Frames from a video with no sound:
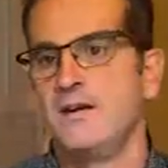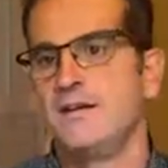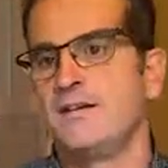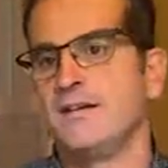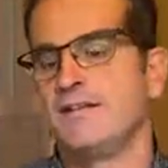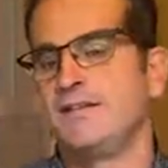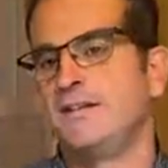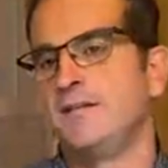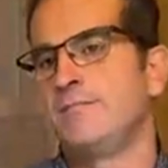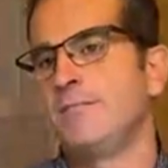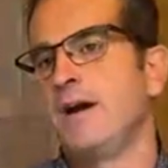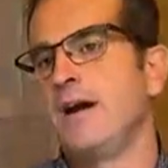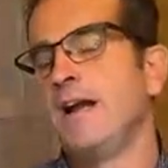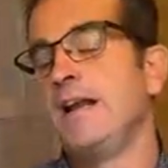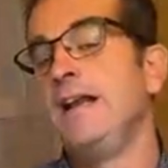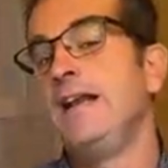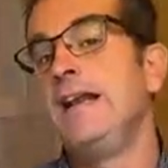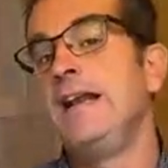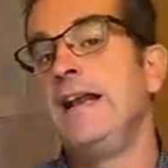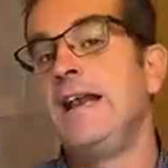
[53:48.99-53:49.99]
Does he
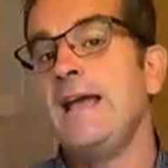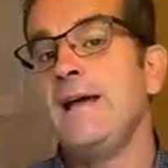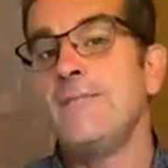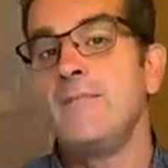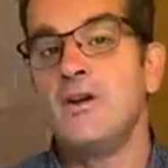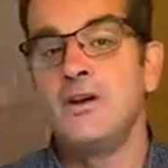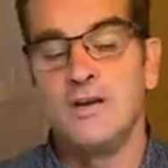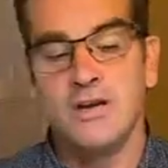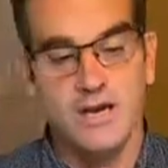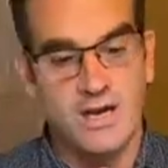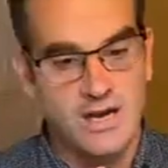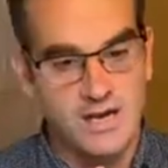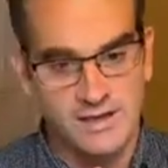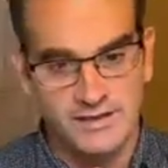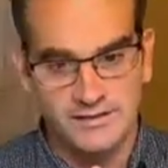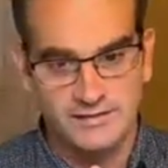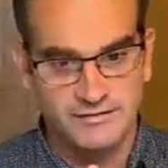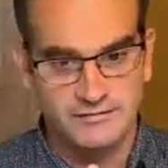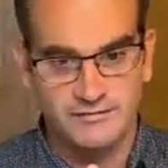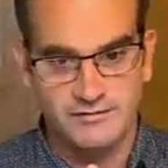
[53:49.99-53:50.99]
buy lemon
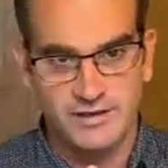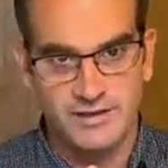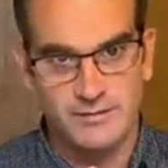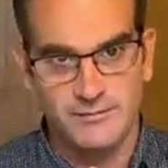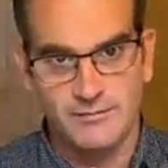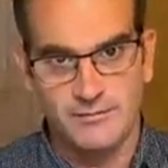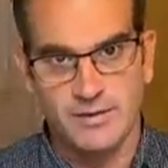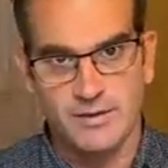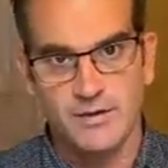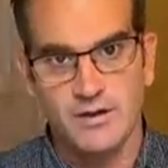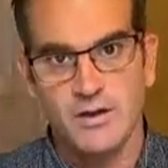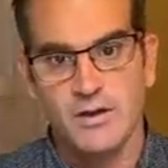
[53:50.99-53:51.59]
ice cream?